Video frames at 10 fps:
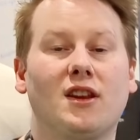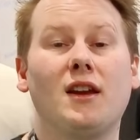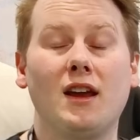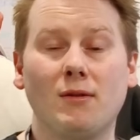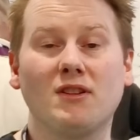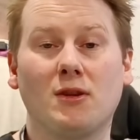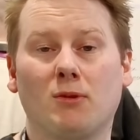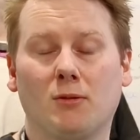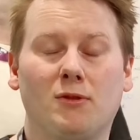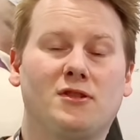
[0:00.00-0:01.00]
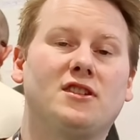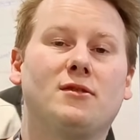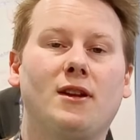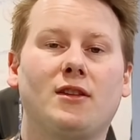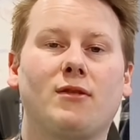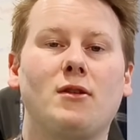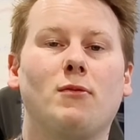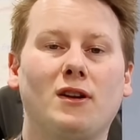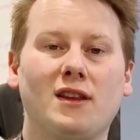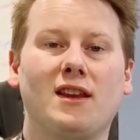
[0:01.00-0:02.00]
So here at Supercomputing 23,
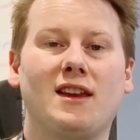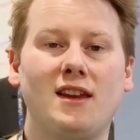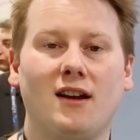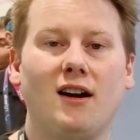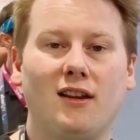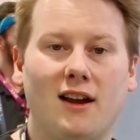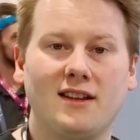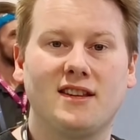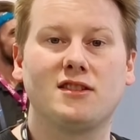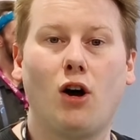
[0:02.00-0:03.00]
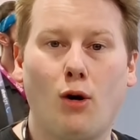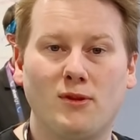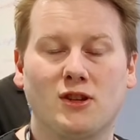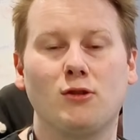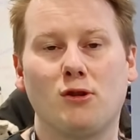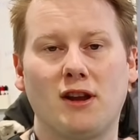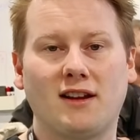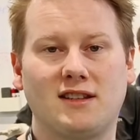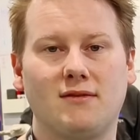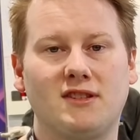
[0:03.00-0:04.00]
one of the key highlights is optical
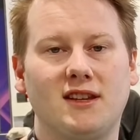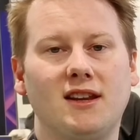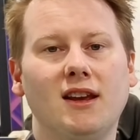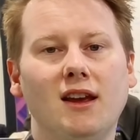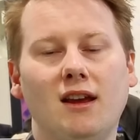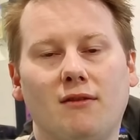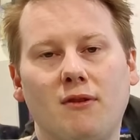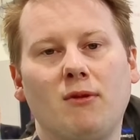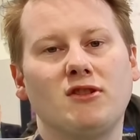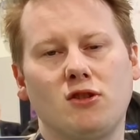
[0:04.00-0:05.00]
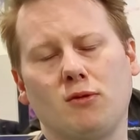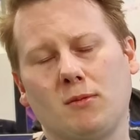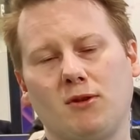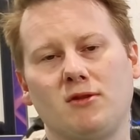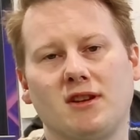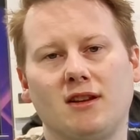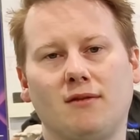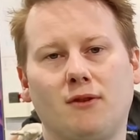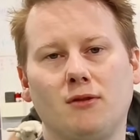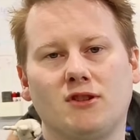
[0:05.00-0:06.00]
connectivity. If we want supercomputing in
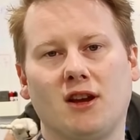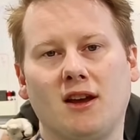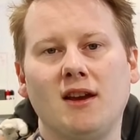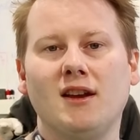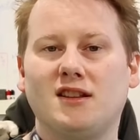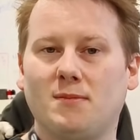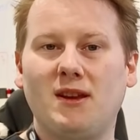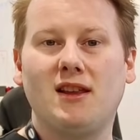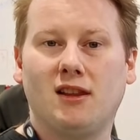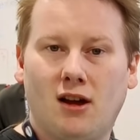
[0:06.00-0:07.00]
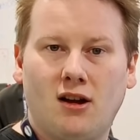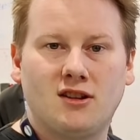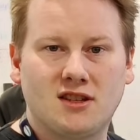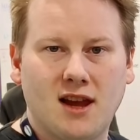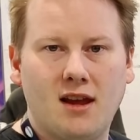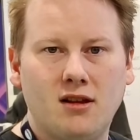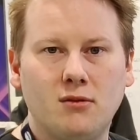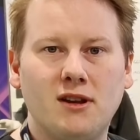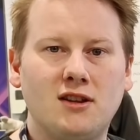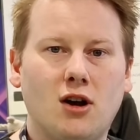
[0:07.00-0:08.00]
the future to be large
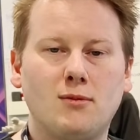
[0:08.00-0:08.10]
scale, we need